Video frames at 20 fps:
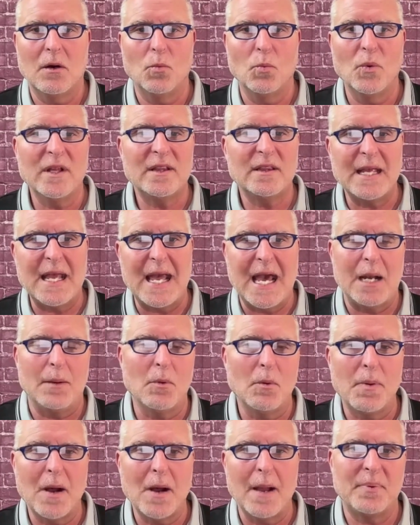with the
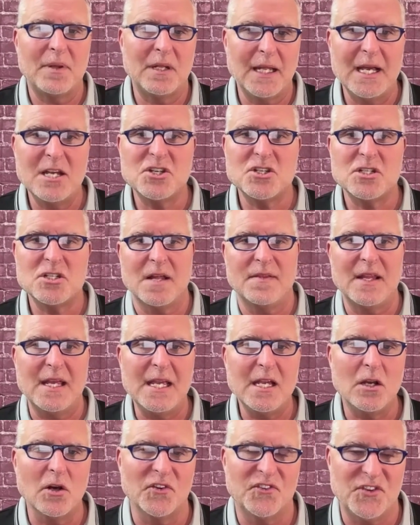animal population and
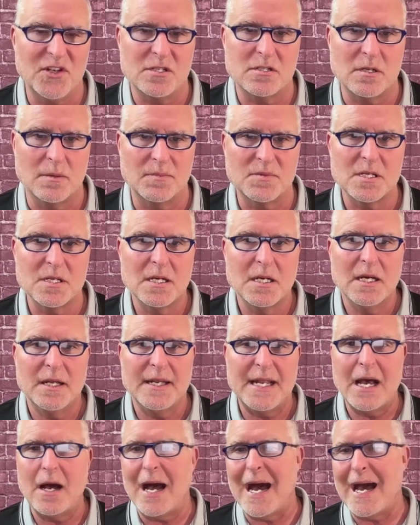the ecosystems.
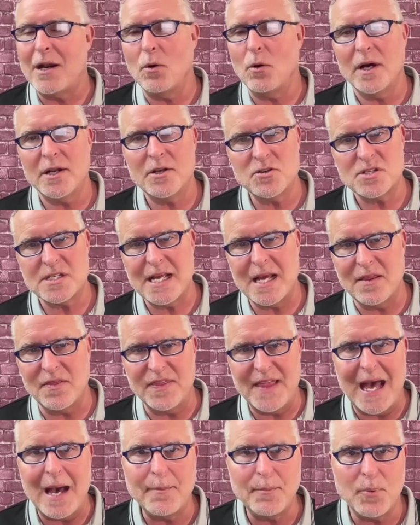Now, I don't
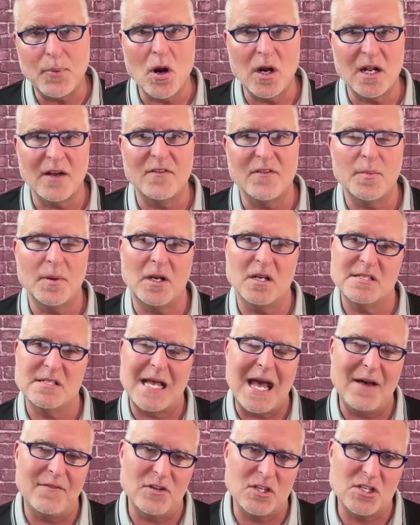understand that part of it because
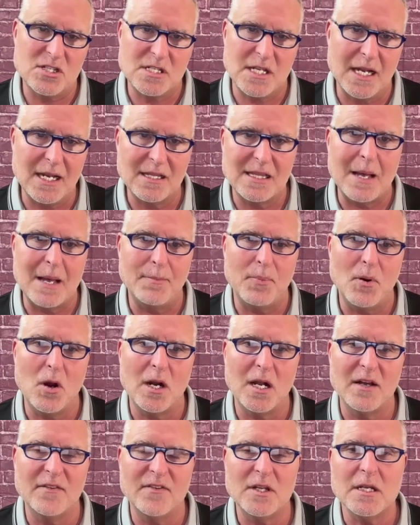I haven't studied that
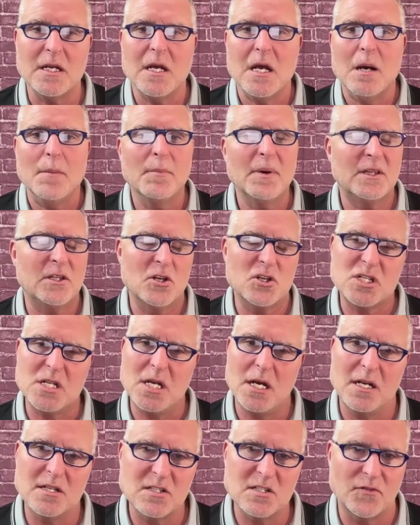part of it, but there's
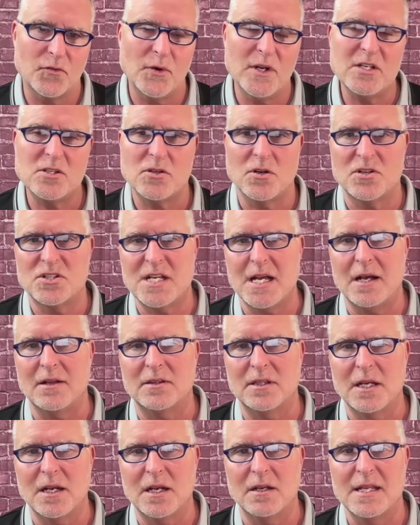tons of research
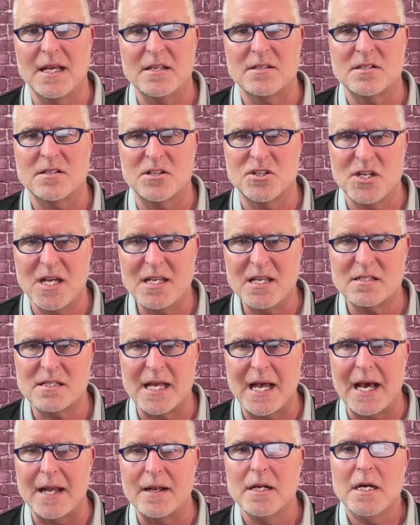out there that suggests
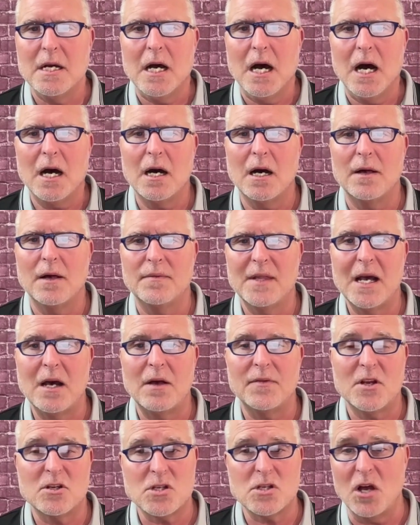that.
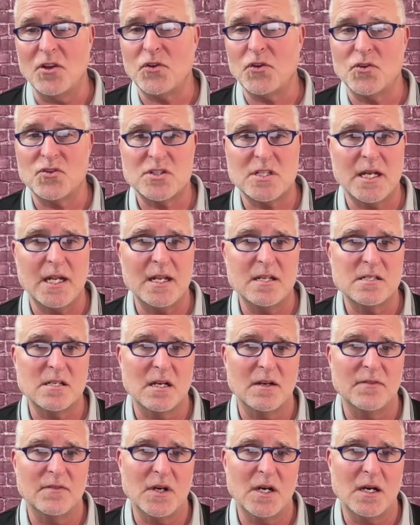Now, there's also studies
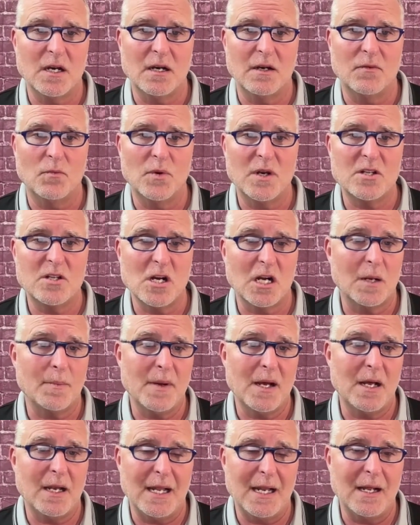of when you talk
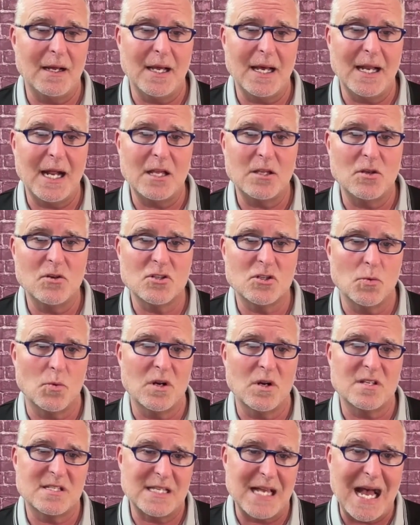about, and I use the
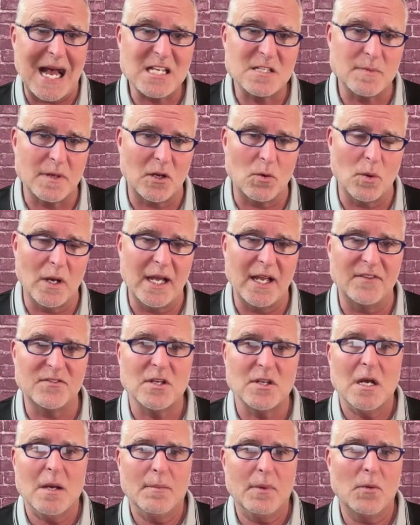word seismic
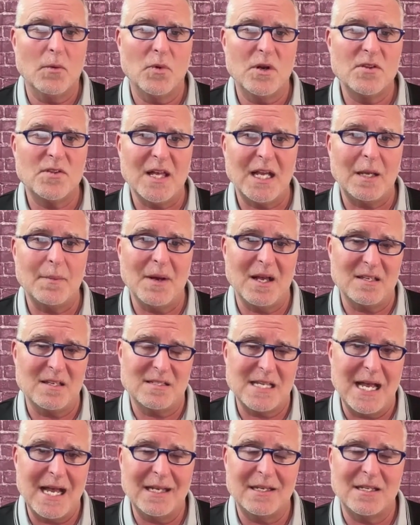waves, but when you think about
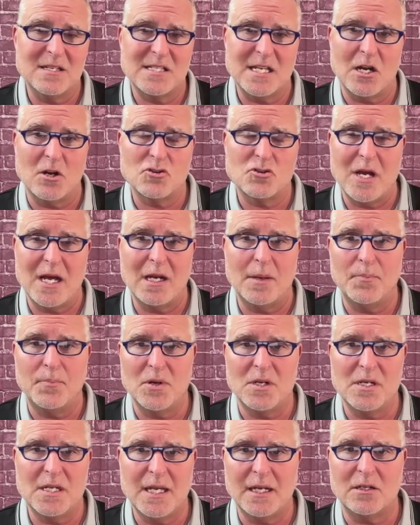scientists that are trying to
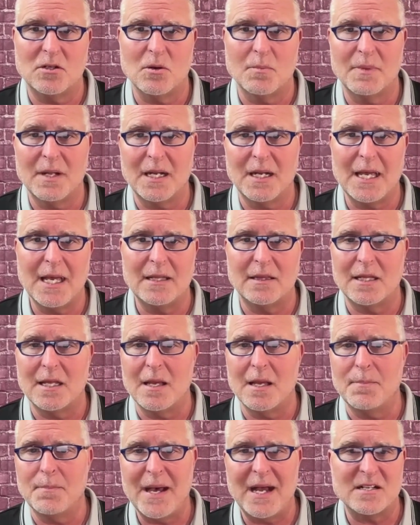predict or mitigate
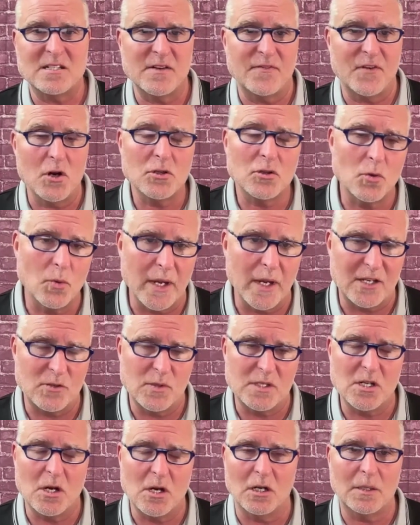the impacts of earthquakes,
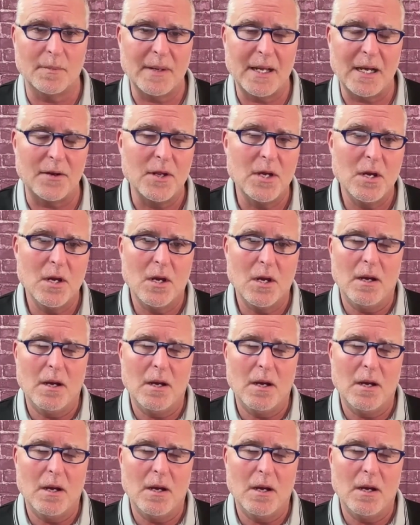we talked about